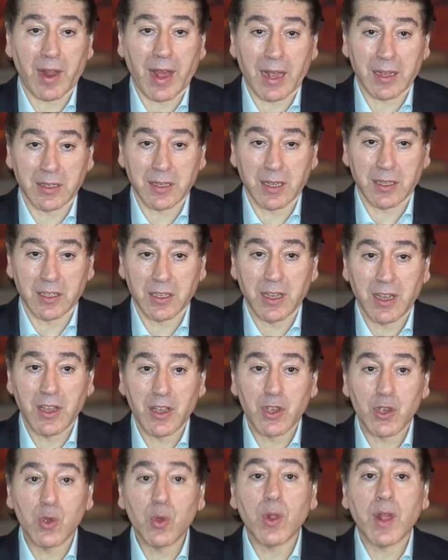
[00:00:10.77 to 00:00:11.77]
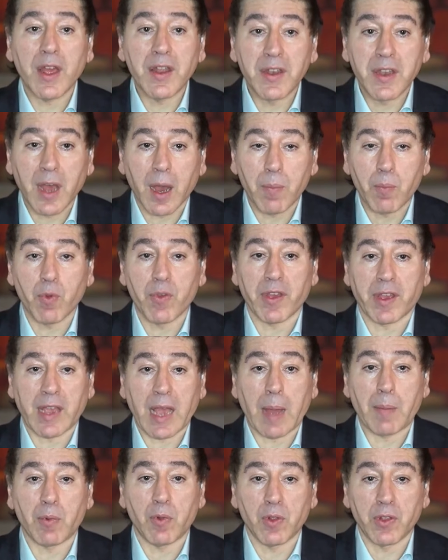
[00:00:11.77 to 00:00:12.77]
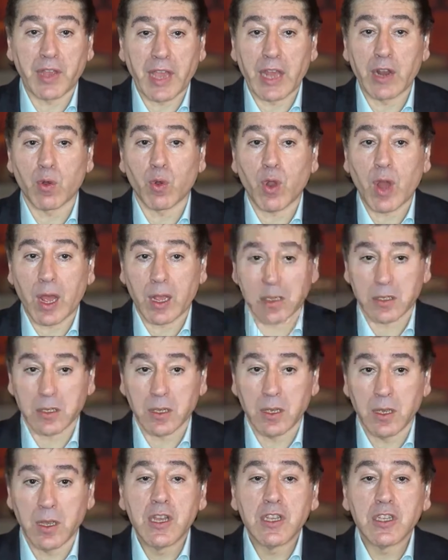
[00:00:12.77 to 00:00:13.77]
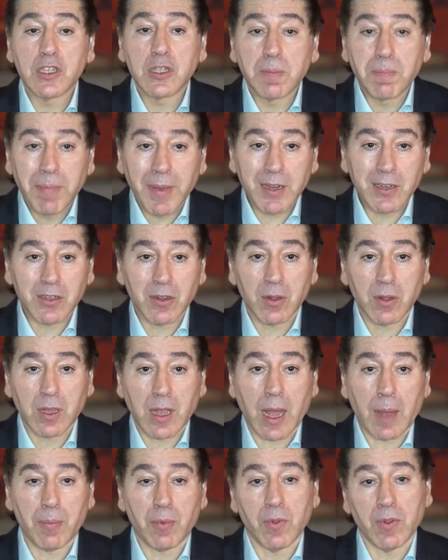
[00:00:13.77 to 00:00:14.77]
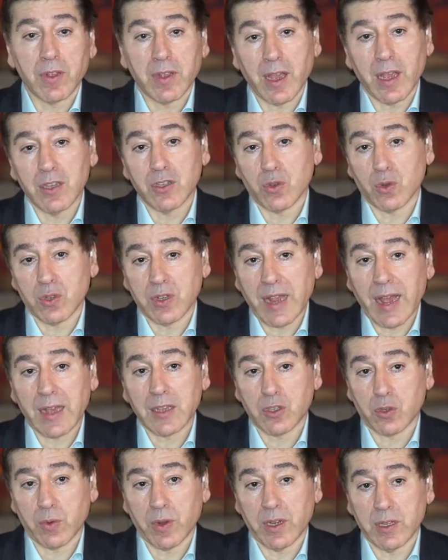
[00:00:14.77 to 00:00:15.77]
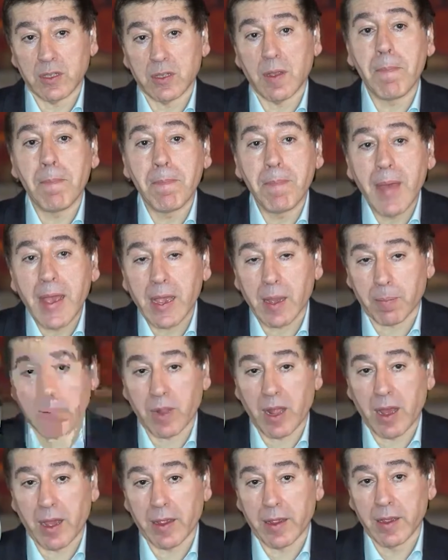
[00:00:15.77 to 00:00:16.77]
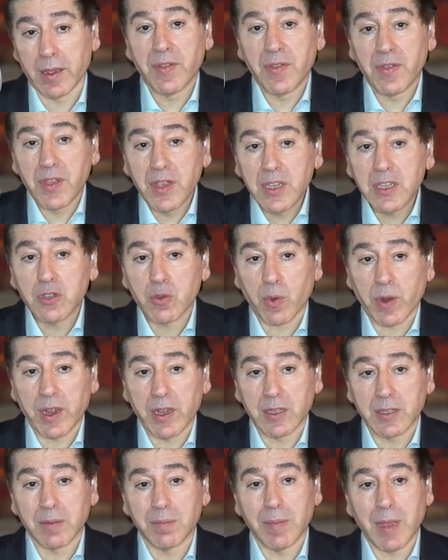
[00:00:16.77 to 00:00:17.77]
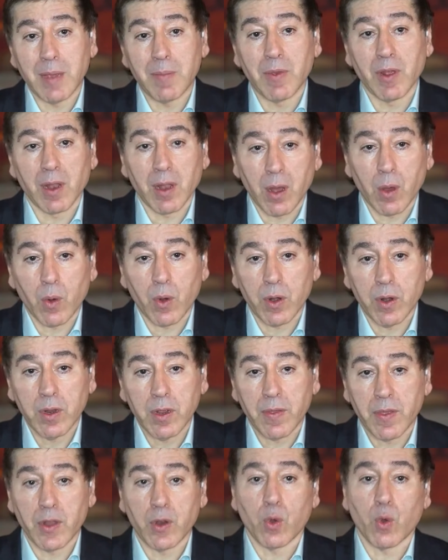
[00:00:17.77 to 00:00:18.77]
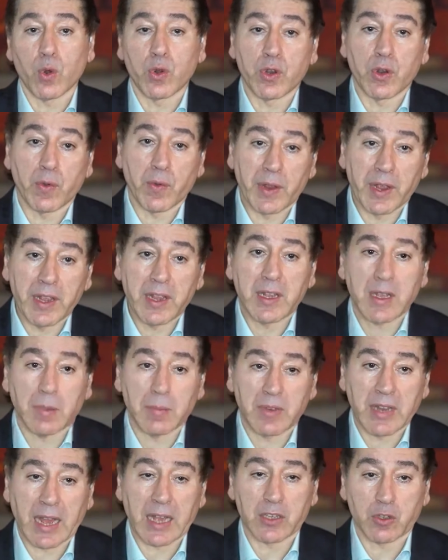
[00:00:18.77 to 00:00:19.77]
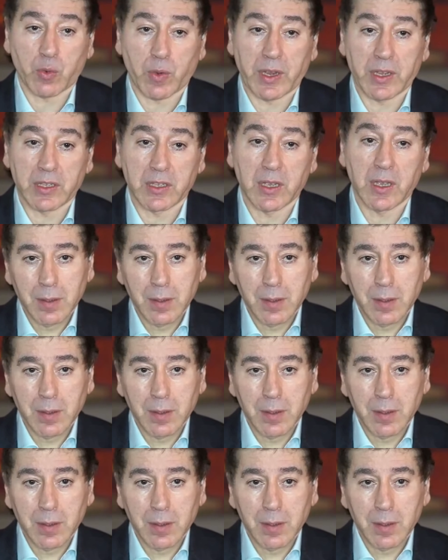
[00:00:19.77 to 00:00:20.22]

assets, you'll end up with a capital gain or loss. Special capital gains or tax rates may apply. These rates may be lower than ordinary income tax rates.